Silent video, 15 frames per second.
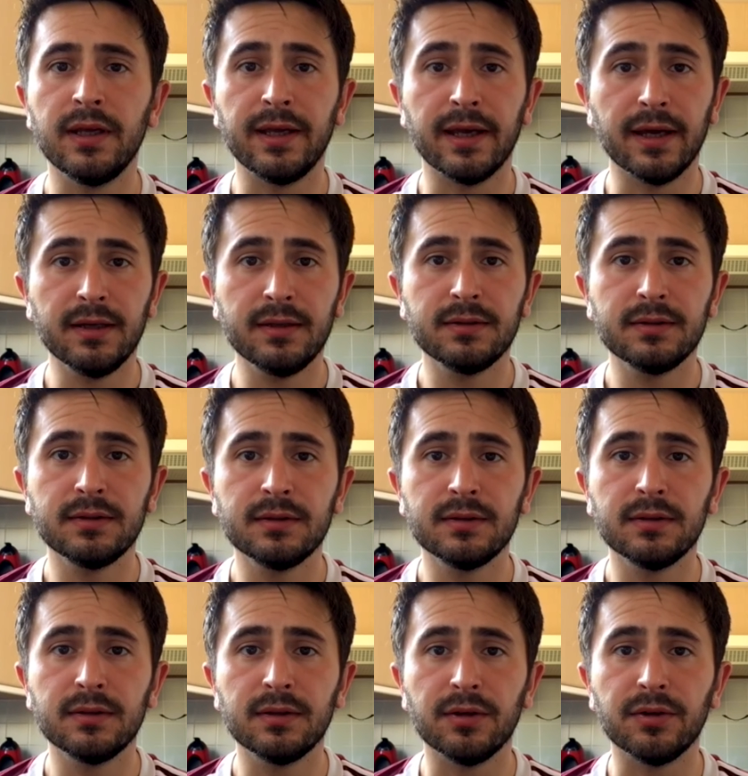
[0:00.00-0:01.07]
Here,
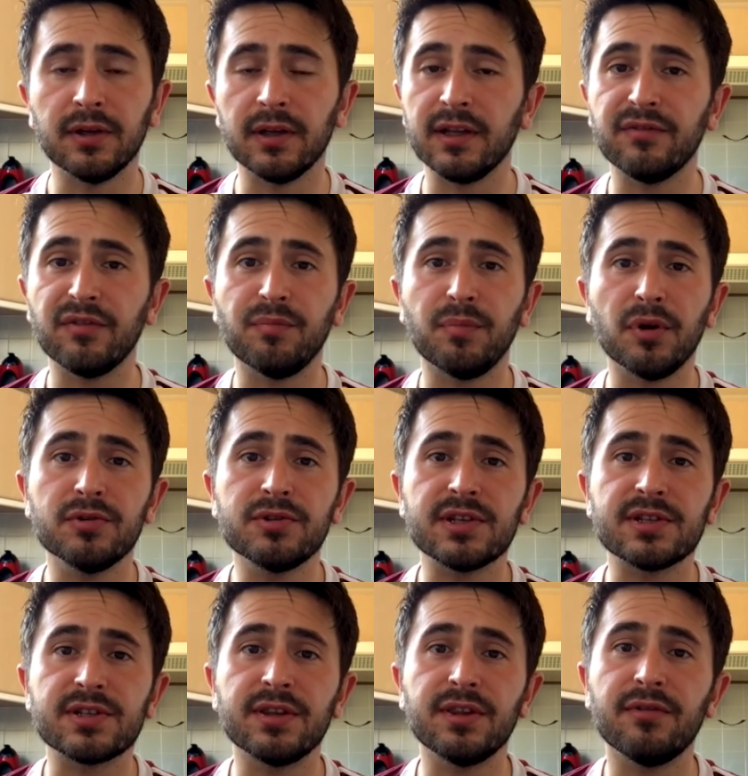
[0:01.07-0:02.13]
under leave of
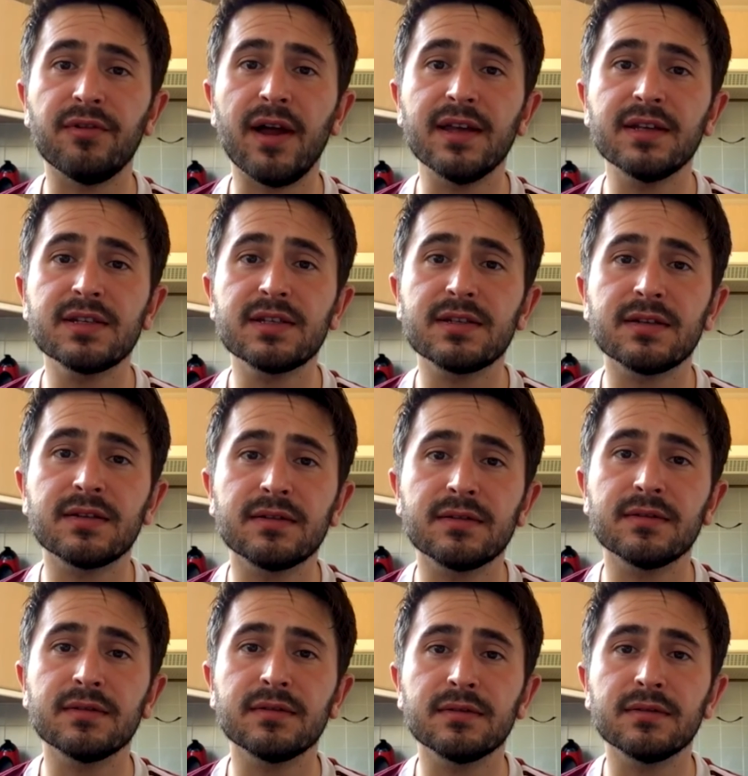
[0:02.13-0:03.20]
Brutus and the rest,
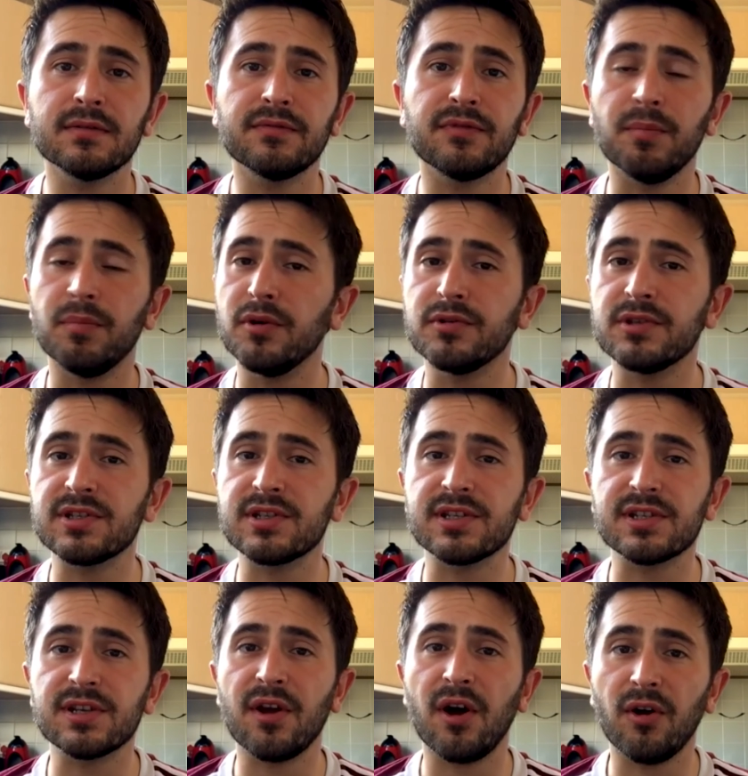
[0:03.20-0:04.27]
for Brutus
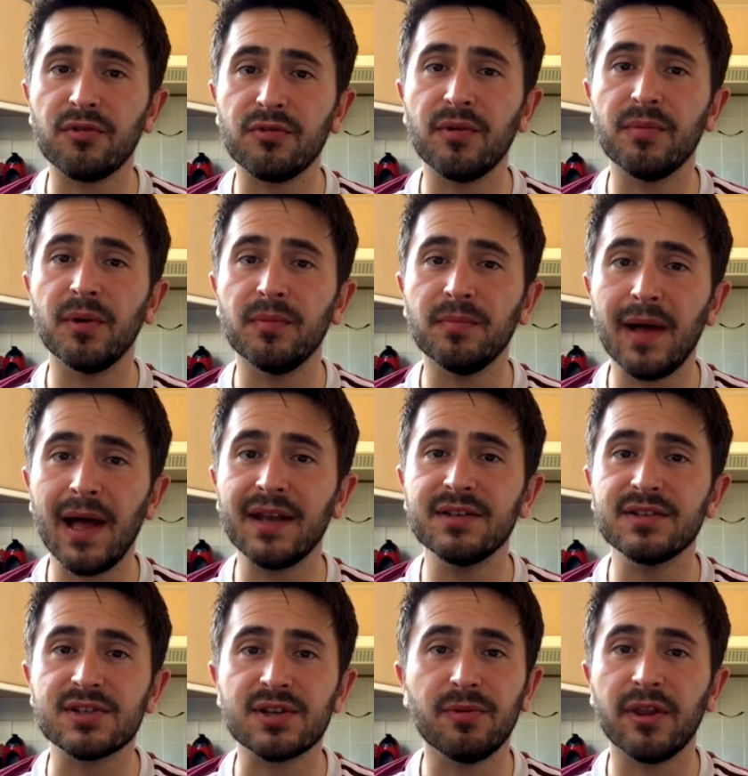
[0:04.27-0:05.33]
is an honourable
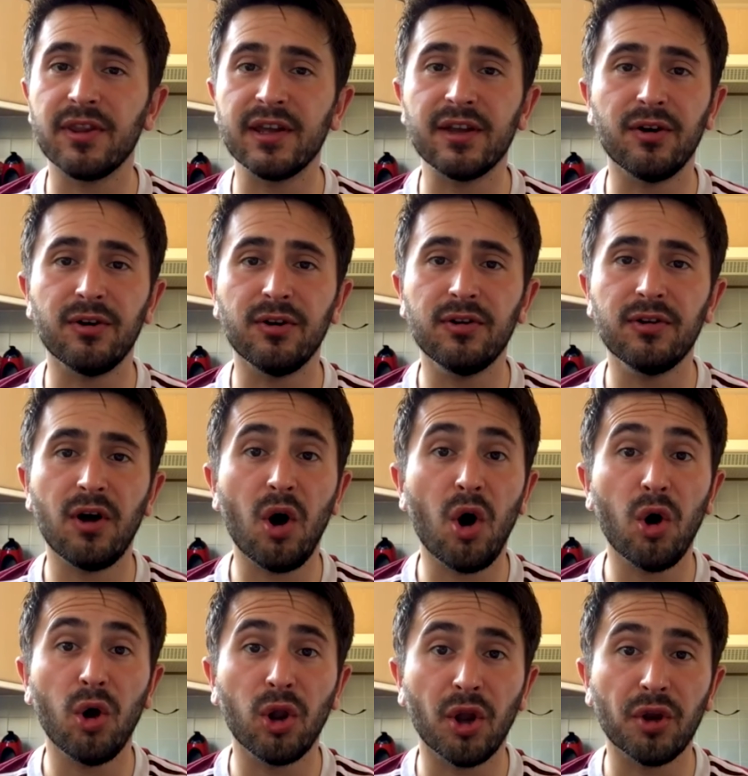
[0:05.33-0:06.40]
man, so are they all
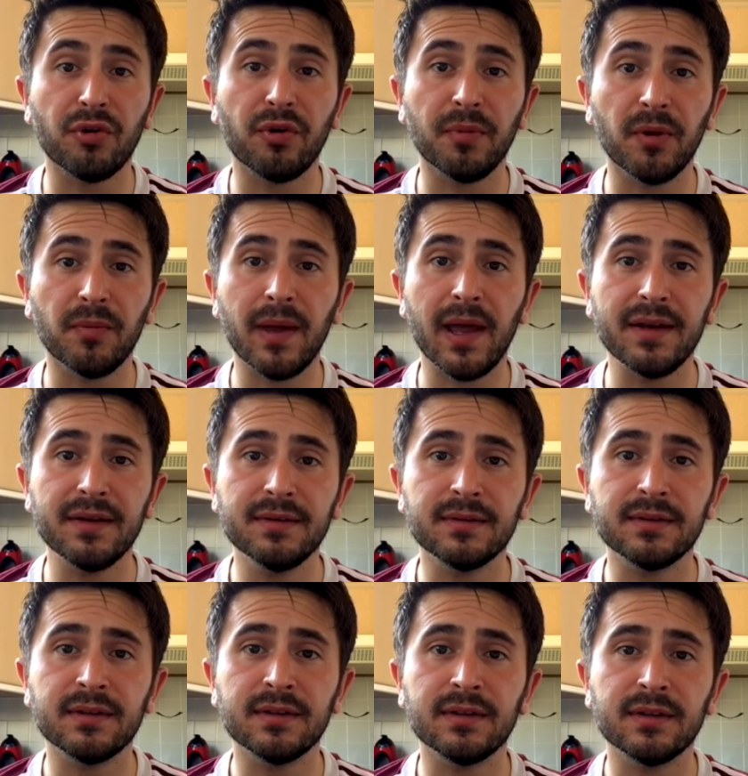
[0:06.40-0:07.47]
honourable men.
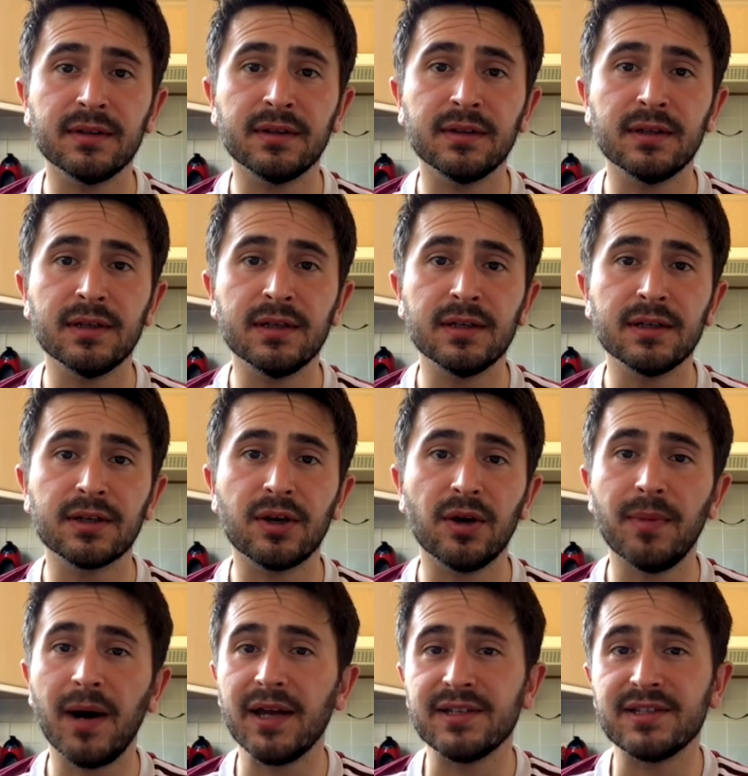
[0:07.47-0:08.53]

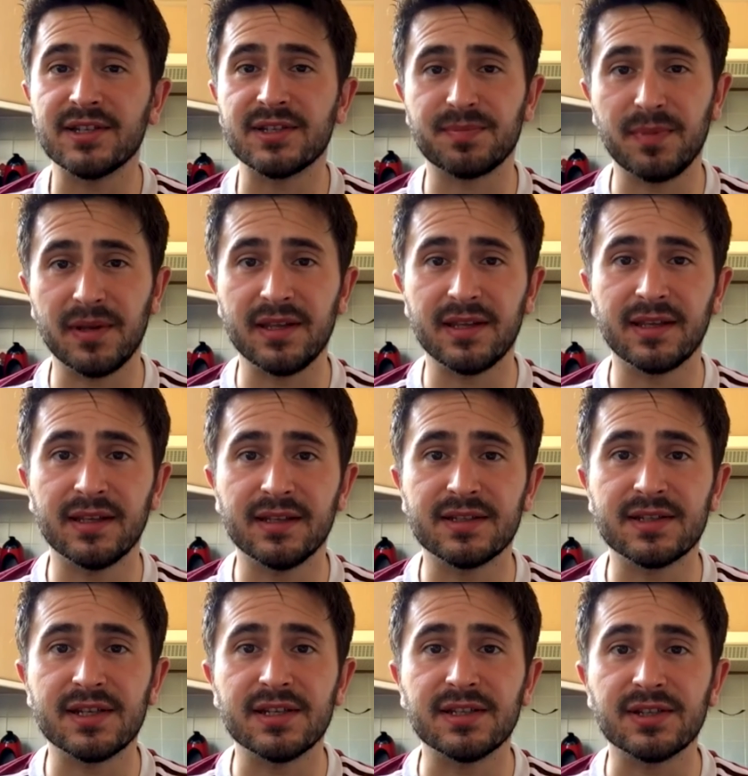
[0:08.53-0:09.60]
Come I to speak in
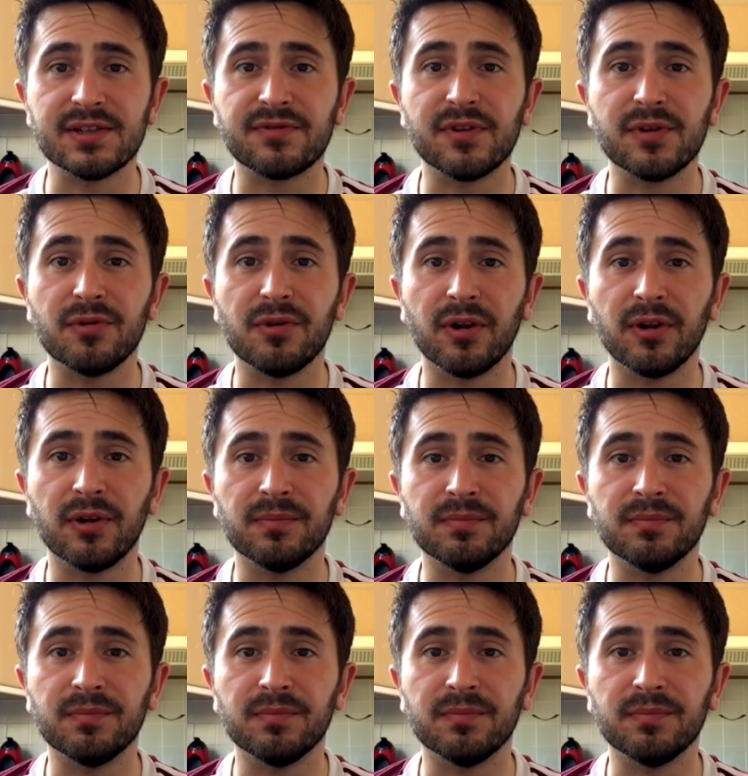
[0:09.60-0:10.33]
Caesar's funeral?